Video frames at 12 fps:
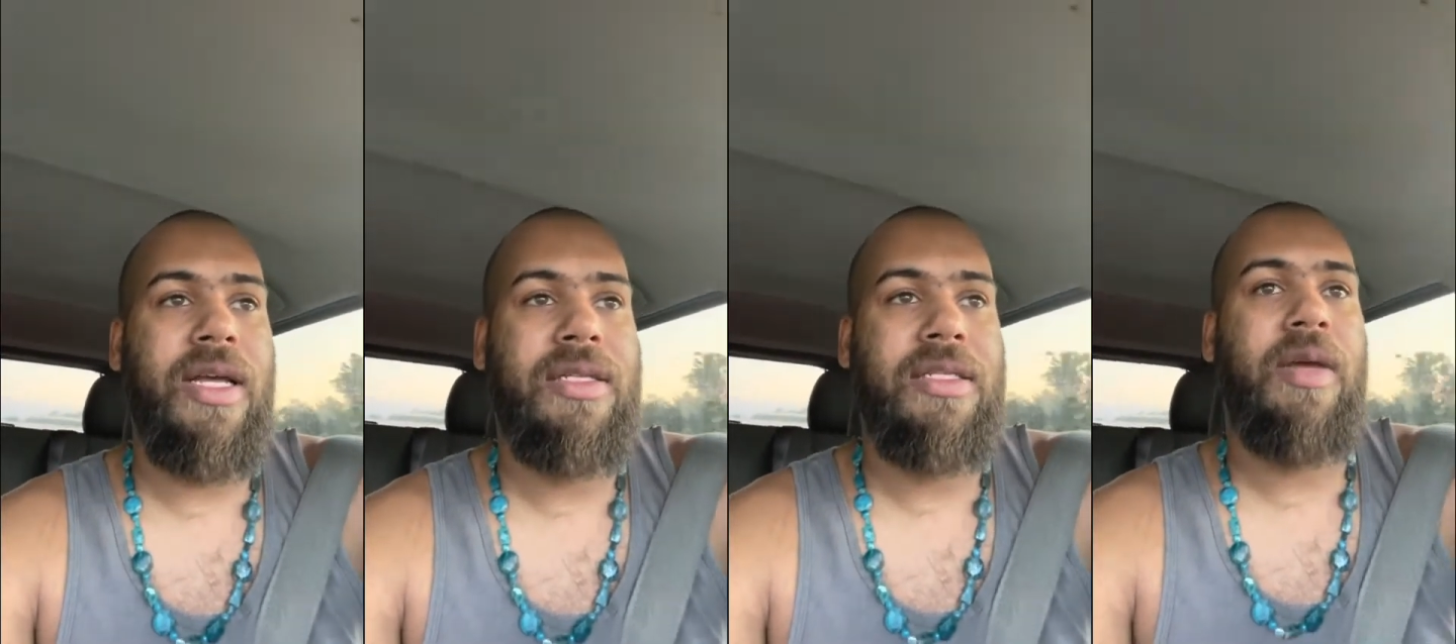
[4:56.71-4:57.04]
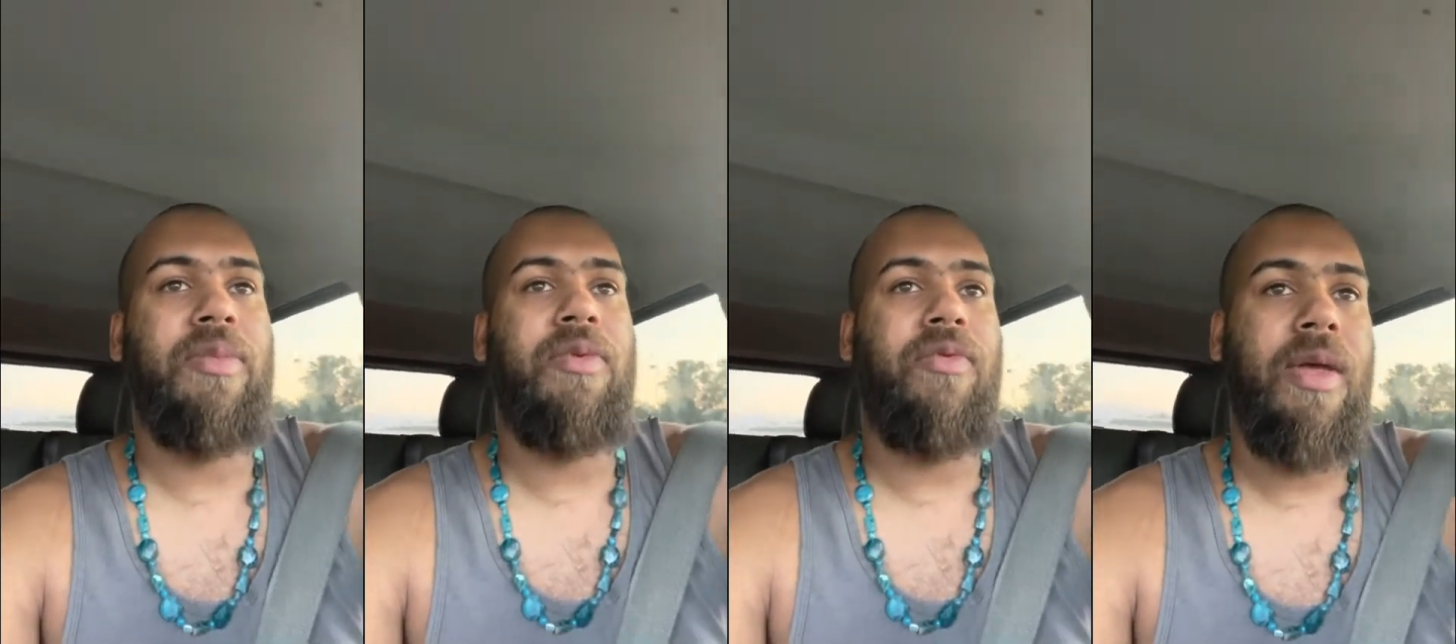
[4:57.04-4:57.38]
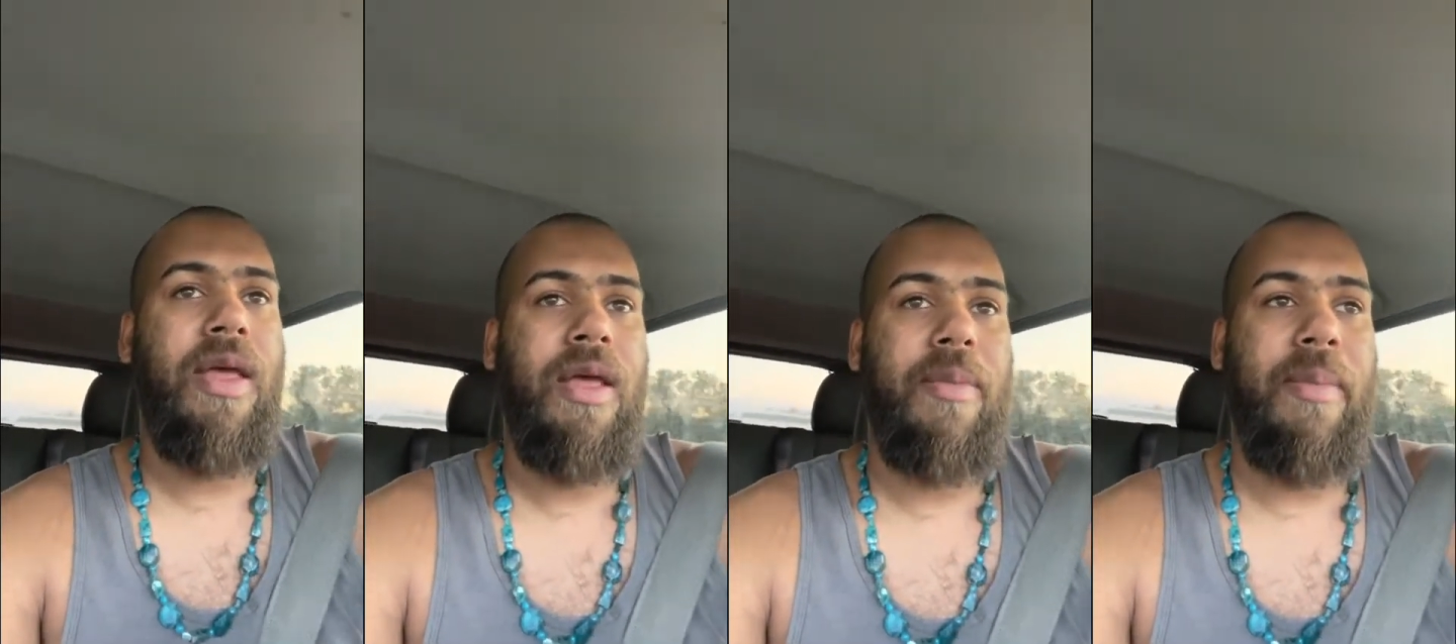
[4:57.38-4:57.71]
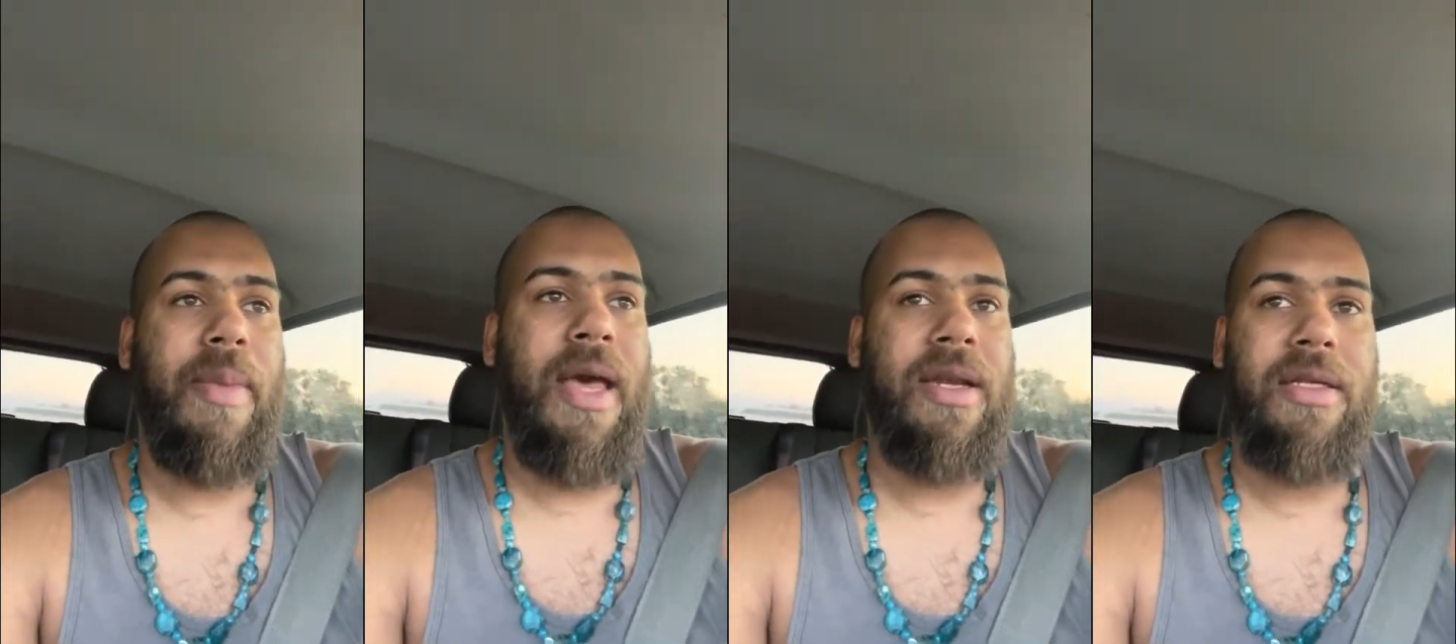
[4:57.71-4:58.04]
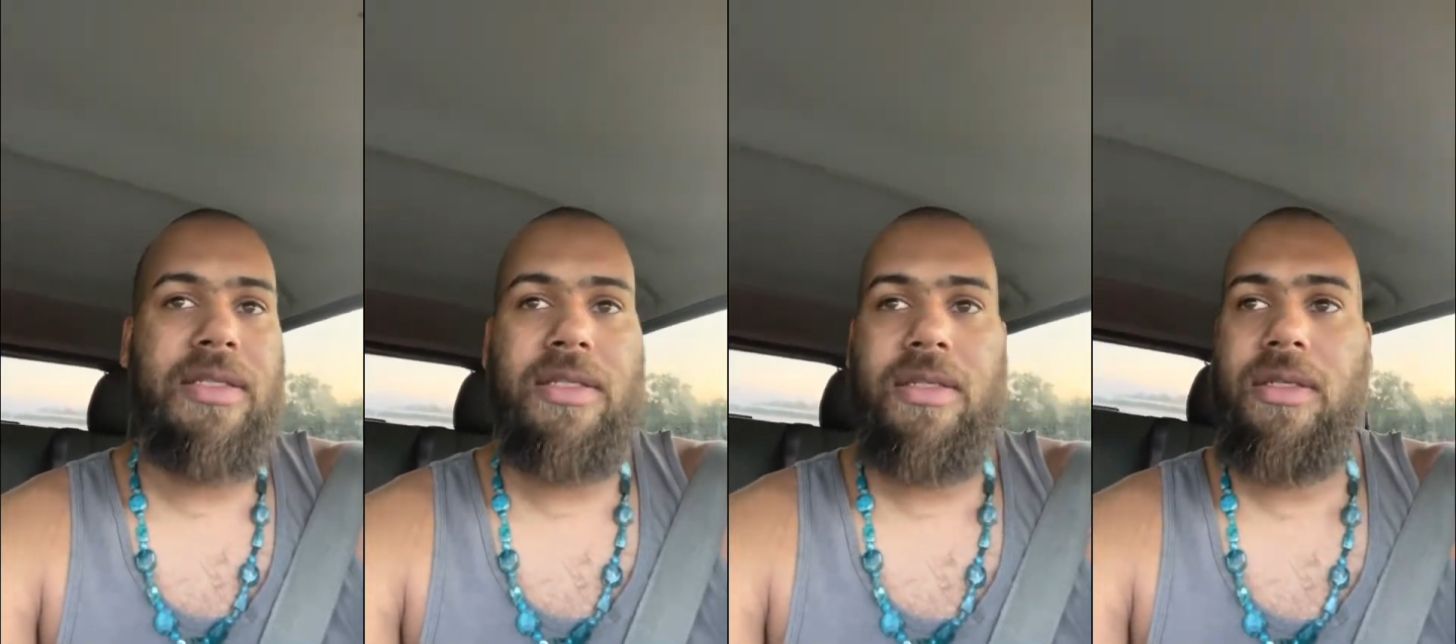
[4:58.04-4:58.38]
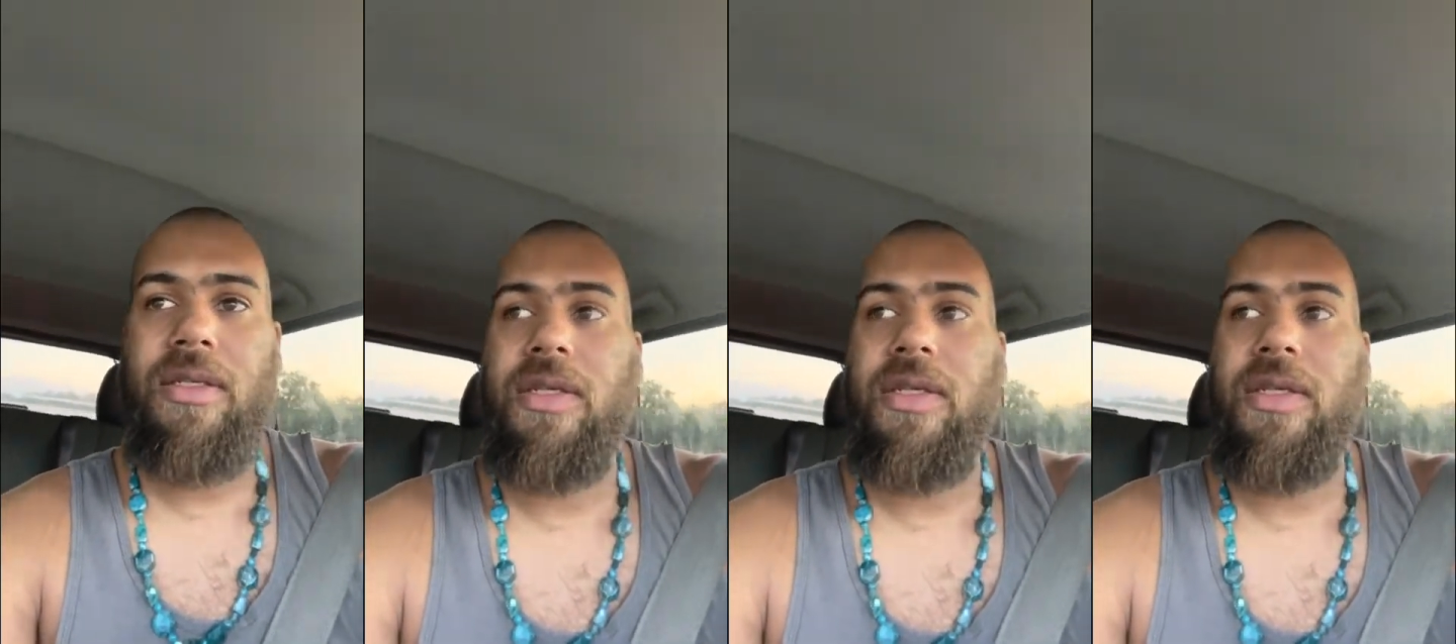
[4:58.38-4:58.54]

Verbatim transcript: that type of madness.